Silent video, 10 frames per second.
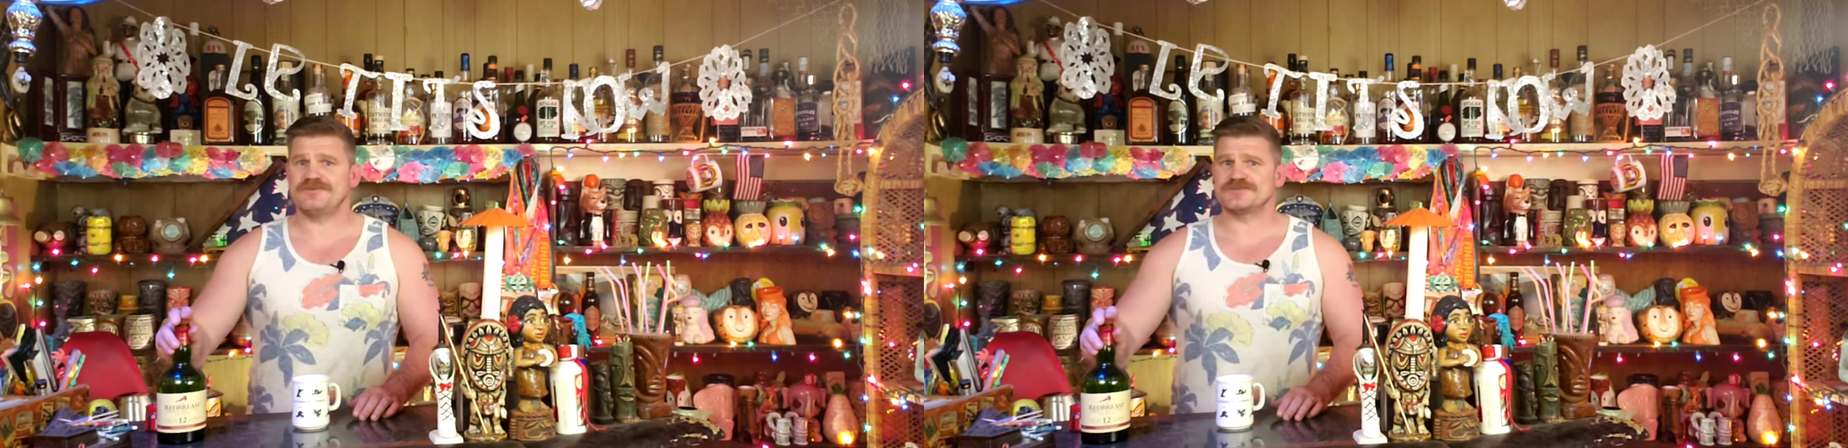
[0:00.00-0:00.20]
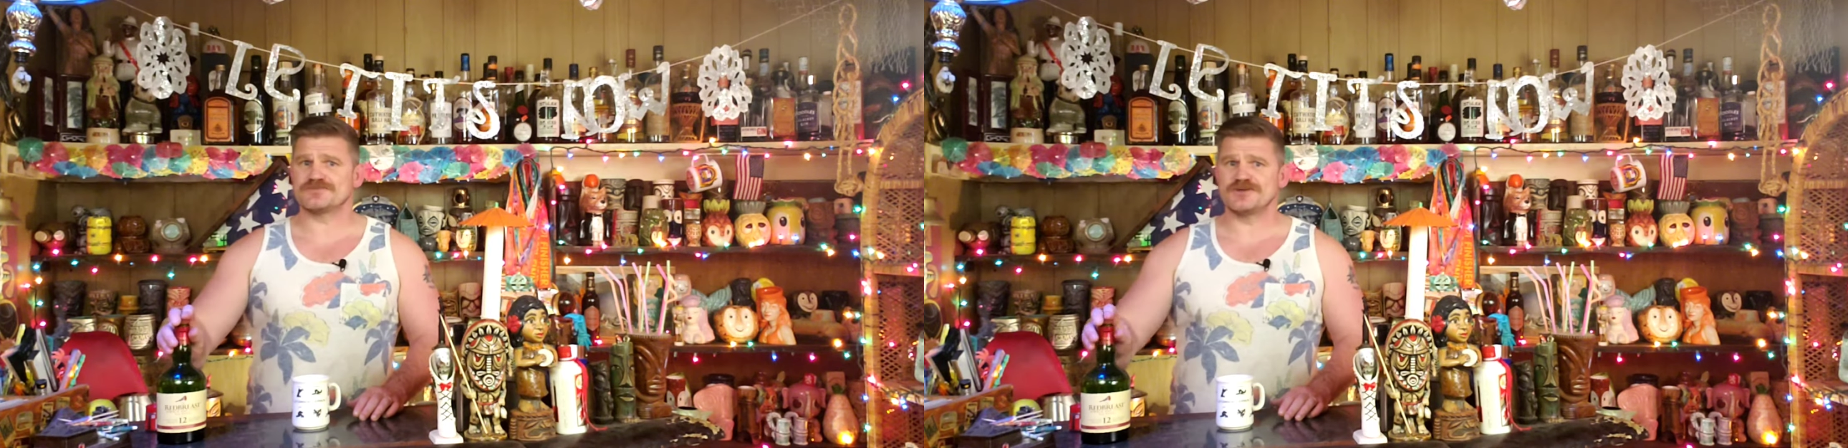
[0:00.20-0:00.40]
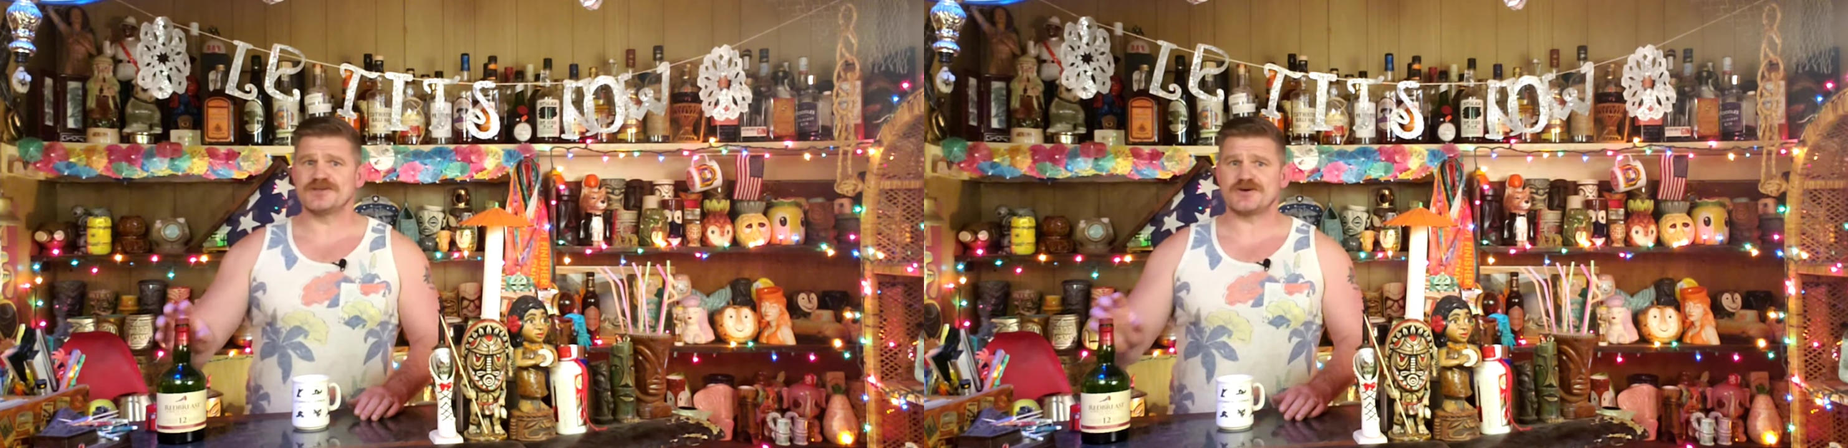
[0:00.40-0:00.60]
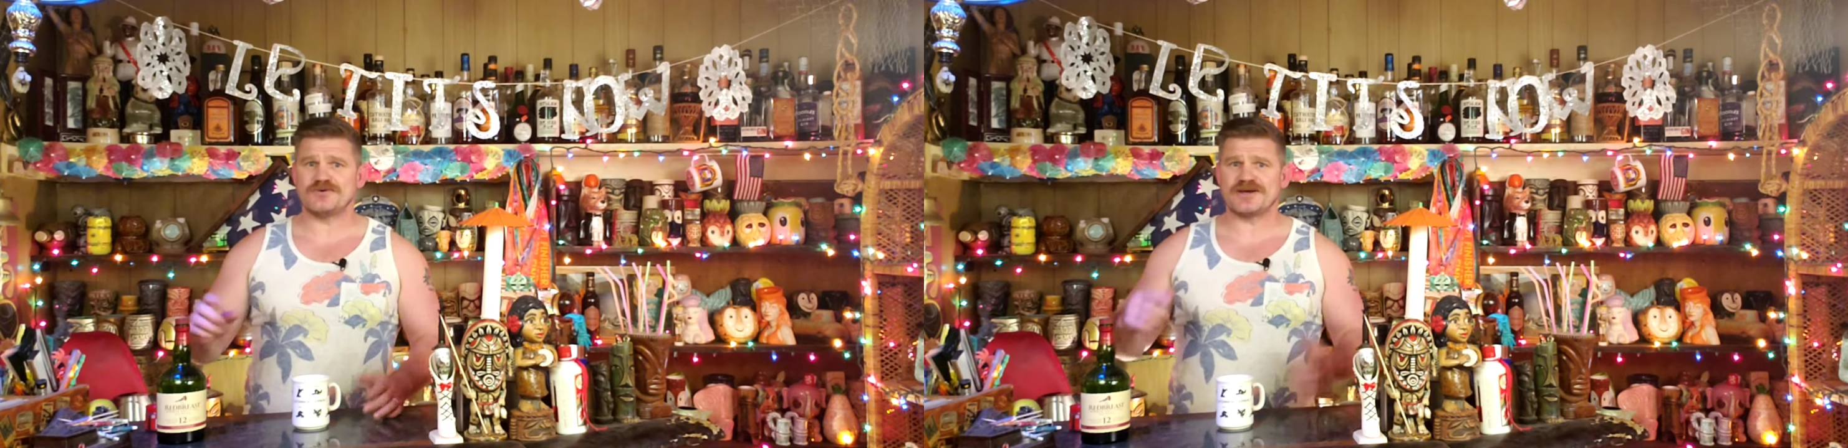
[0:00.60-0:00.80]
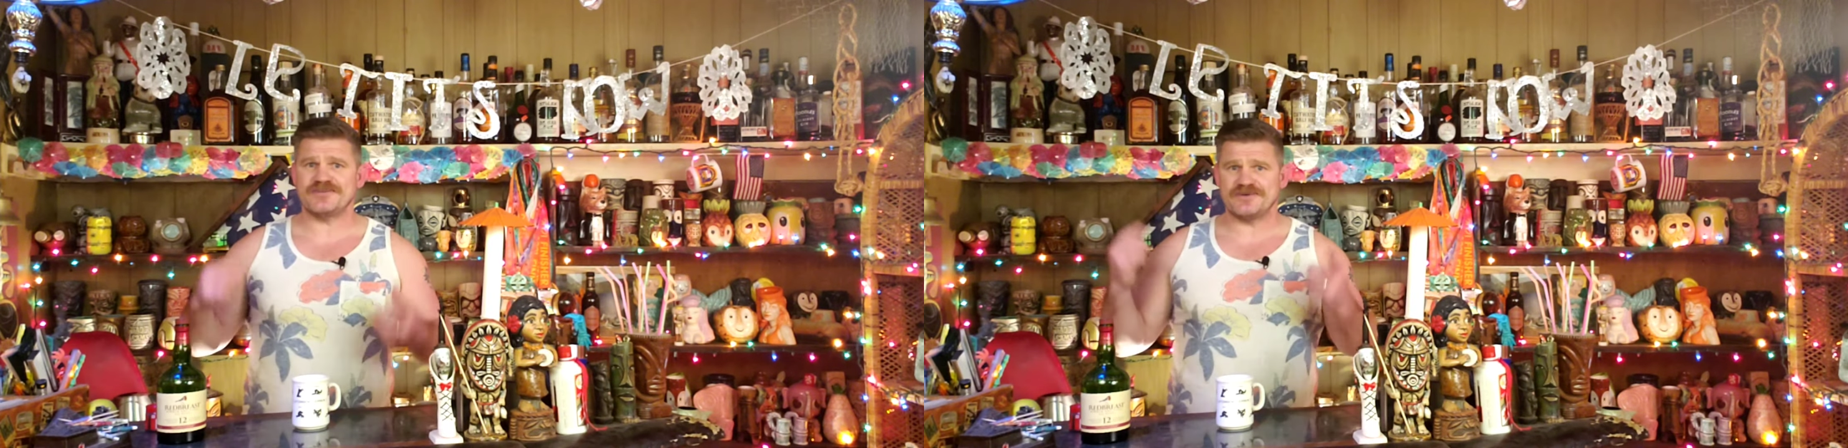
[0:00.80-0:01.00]
it's really
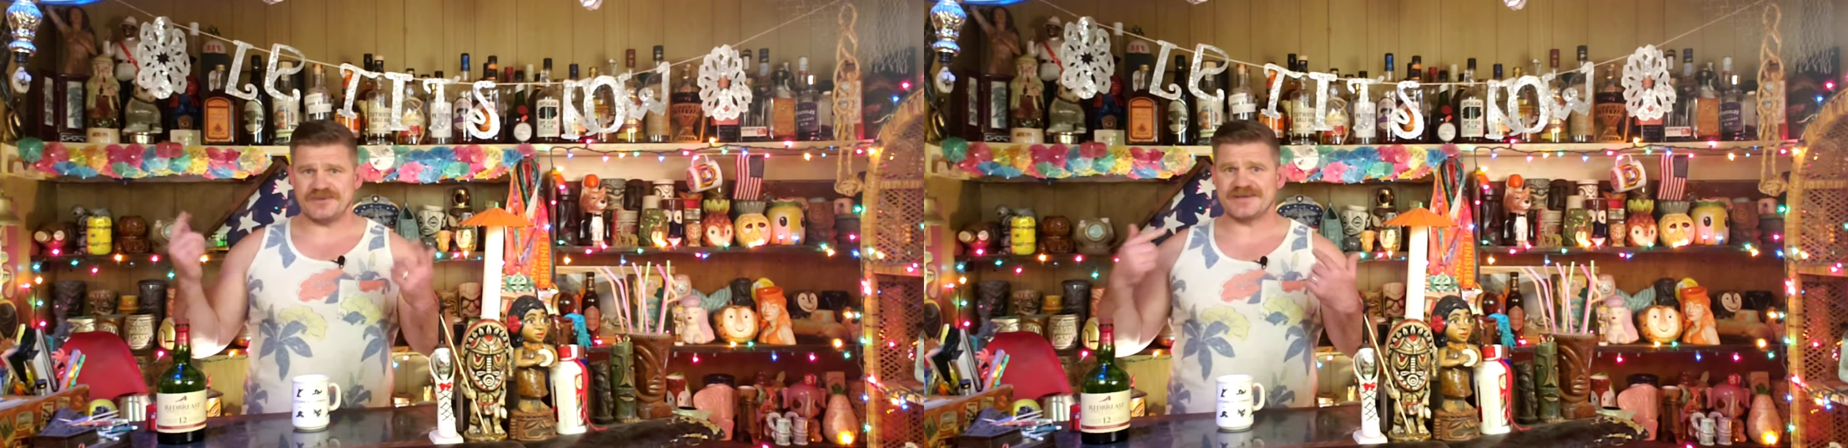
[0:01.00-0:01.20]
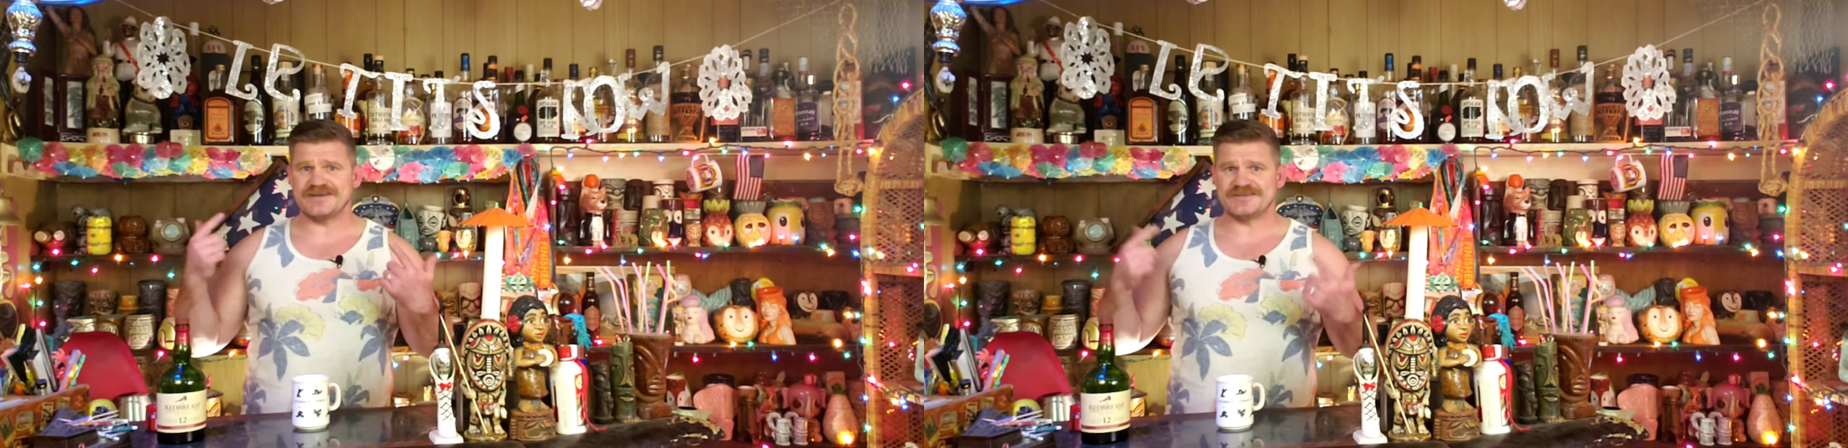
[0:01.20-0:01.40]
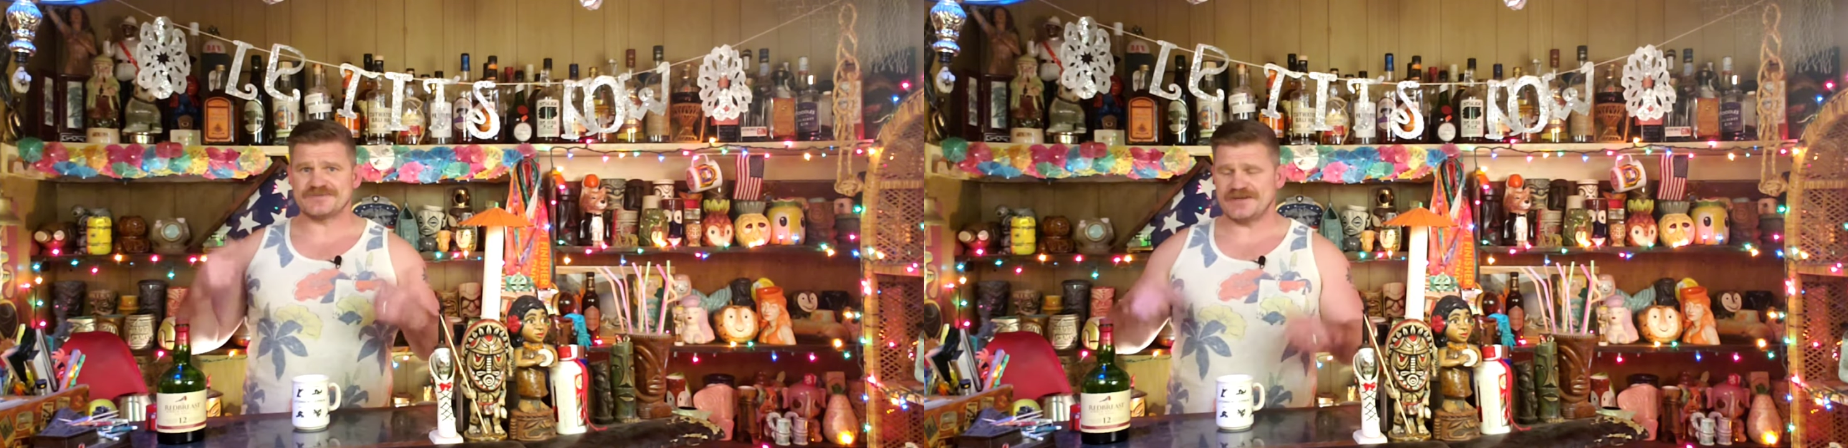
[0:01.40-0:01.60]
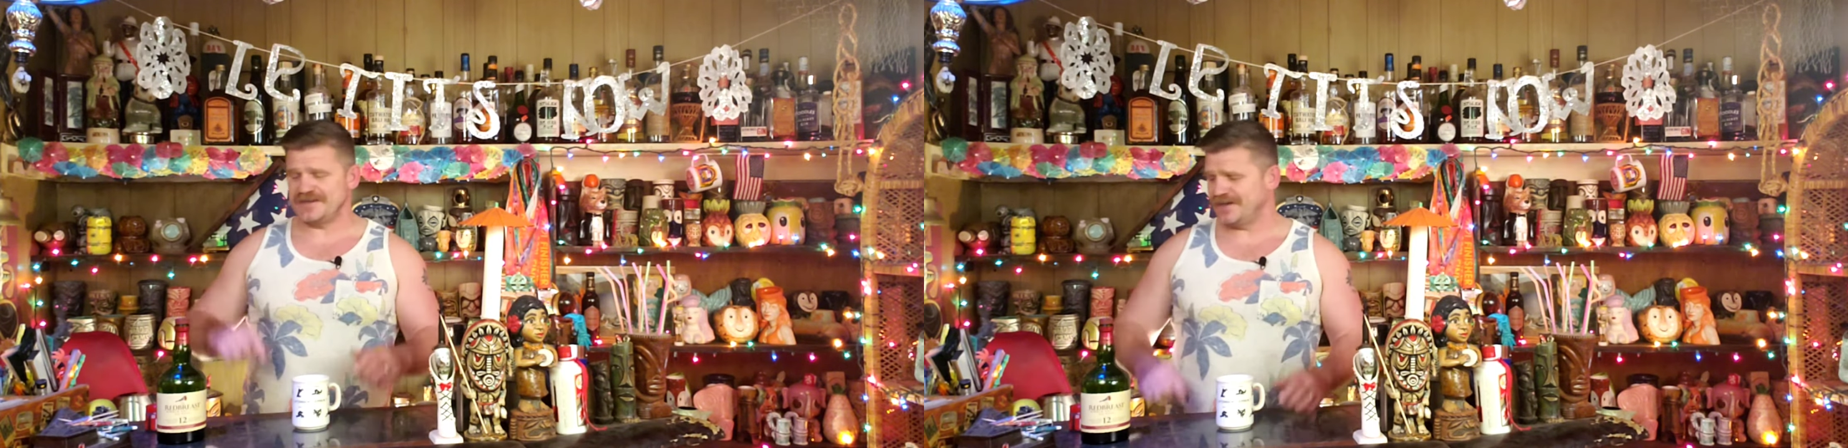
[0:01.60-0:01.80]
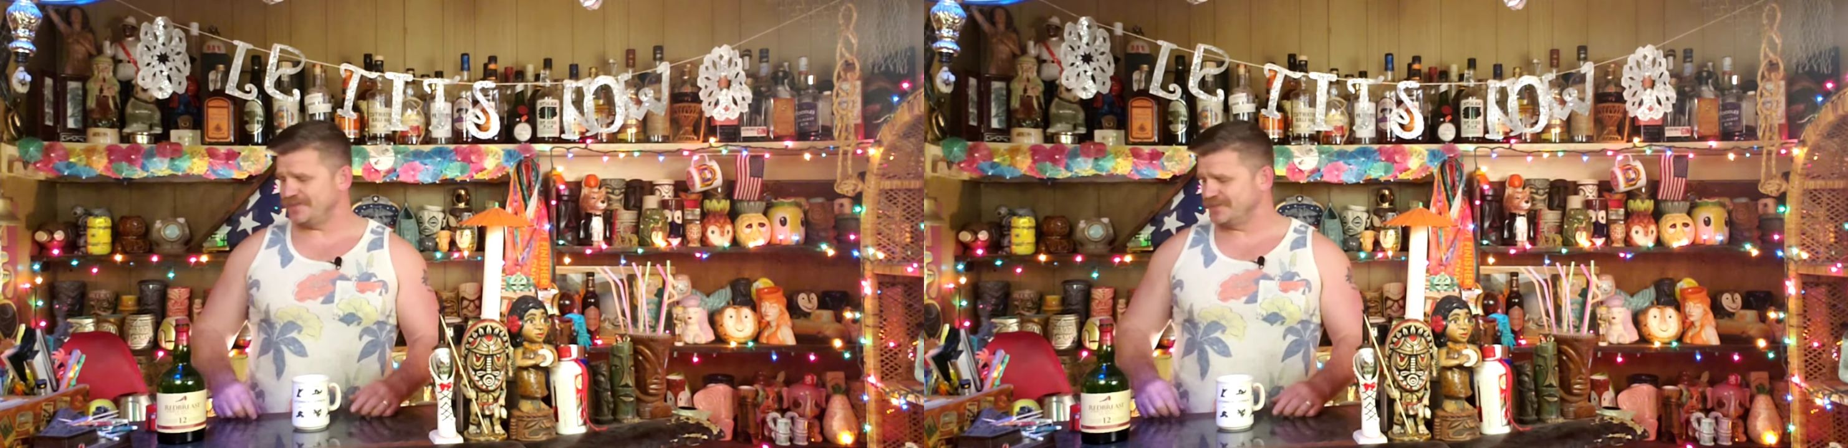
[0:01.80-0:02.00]
cold out there like it is right
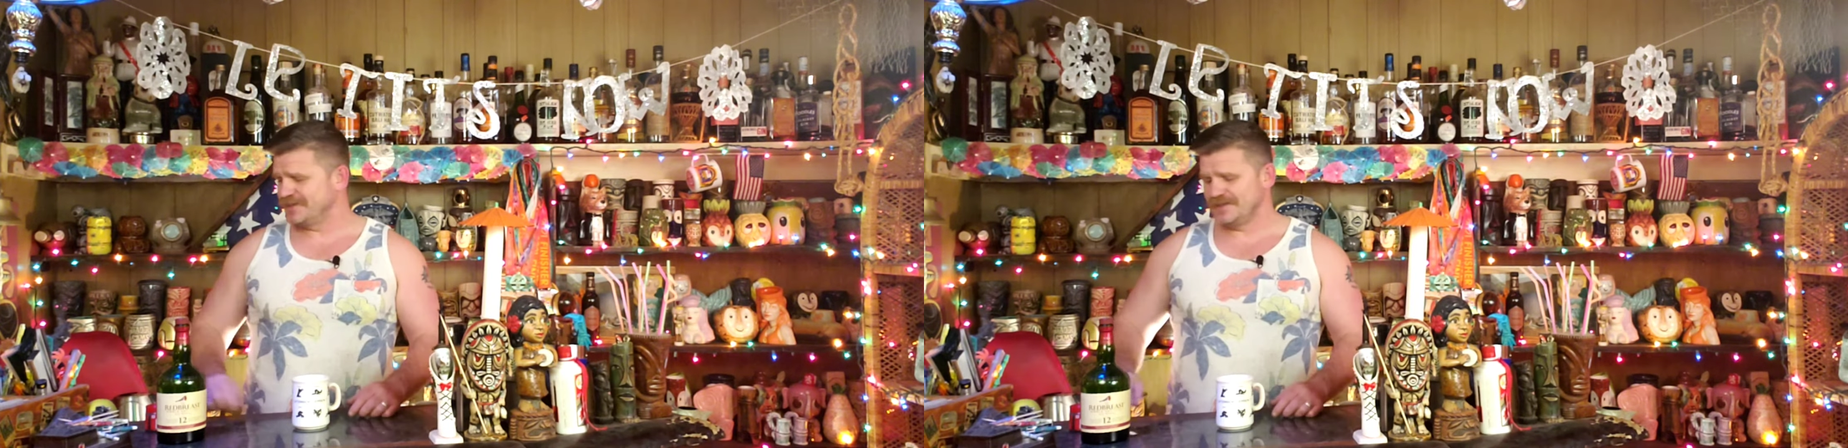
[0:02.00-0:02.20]
now.